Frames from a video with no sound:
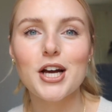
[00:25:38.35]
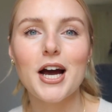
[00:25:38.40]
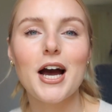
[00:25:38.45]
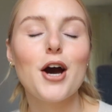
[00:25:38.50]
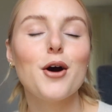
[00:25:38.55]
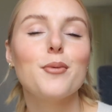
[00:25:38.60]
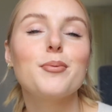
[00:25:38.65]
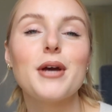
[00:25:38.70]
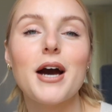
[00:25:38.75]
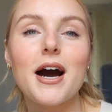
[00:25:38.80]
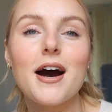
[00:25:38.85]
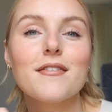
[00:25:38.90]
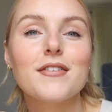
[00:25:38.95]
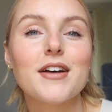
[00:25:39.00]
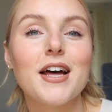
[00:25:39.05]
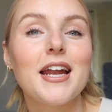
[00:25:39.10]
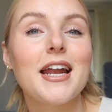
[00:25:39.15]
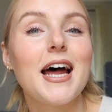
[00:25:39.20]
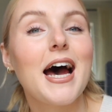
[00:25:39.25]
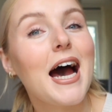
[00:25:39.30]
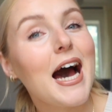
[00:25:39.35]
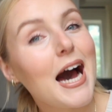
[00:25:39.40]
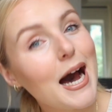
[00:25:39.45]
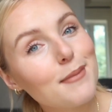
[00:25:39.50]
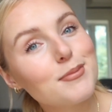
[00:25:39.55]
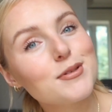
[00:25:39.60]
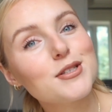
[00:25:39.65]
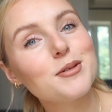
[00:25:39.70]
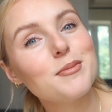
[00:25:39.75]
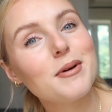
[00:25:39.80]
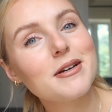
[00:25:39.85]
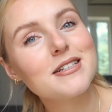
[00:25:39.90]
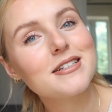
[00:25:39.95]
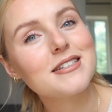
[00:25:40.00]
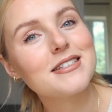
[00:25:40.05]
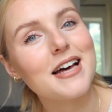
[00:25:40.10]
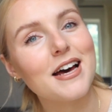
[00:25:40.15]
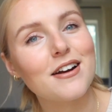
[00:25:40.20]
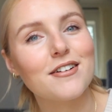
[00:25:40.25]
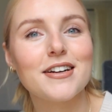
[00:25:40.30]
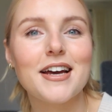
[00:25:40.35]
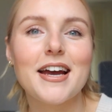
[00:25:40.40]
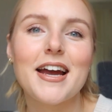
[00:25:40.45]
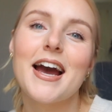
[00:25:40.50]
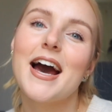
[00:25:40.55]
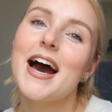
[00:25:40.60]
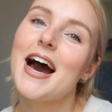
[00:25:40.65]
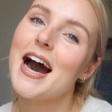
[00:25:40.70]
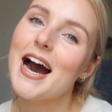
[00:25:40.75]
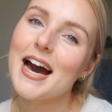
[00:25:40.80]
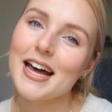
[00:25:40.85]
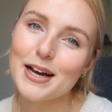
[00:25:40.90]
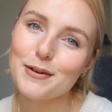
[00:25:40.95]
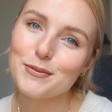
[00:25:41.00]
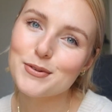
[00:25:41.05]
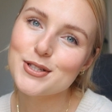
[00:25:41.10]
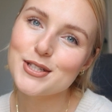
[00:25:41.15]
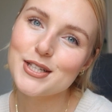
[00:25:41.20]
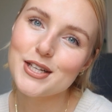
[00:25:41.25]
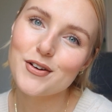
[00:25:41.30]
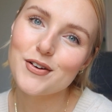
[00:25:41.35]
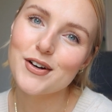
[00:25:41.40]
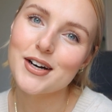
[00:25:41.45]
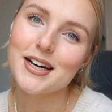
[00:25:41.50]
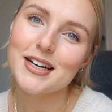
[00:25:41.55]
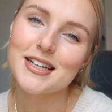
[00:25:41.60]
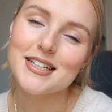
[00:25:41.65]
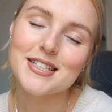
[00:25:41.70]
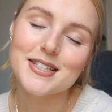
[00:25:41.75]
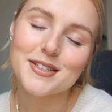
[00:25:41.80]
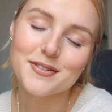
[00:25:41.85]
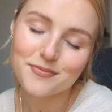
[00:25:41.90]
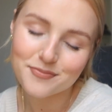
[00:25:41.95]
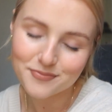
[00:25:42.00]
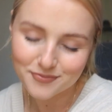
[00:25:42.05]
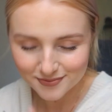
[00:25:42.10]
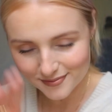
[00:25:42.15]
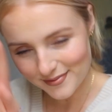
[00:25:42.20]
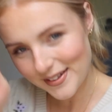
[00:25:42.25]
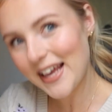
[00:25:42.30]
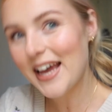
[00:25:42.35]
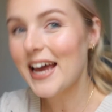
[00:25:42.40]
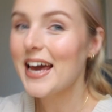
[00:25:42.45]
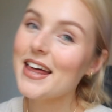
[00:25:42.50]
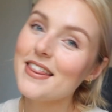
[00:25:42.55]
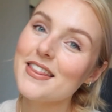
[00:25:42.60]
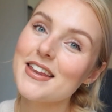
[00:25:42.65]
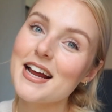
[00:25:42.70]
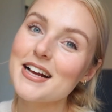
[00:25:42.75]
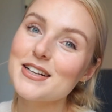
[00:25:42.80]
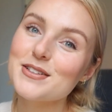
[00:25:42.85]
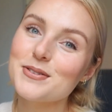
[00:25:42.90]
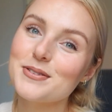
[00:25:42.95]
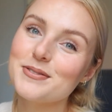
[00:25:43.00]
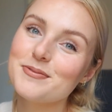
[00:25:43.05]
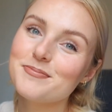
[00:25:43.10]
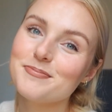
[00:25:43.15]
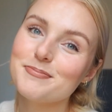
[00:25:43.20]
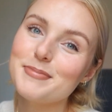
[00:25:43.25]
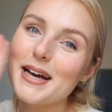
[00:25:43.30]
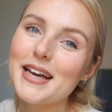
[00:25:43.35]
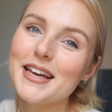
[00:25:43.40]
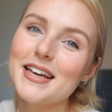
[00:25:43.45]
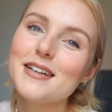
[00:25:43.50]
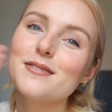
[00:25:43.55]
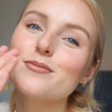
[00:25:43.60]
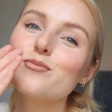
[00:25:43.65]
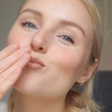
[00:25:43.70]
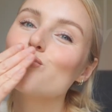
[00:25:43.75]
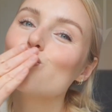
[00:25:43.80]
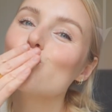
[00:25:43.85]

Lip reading: I hope you have an absolutely amazing Saturday, and I will see you guys in the next one. Bye.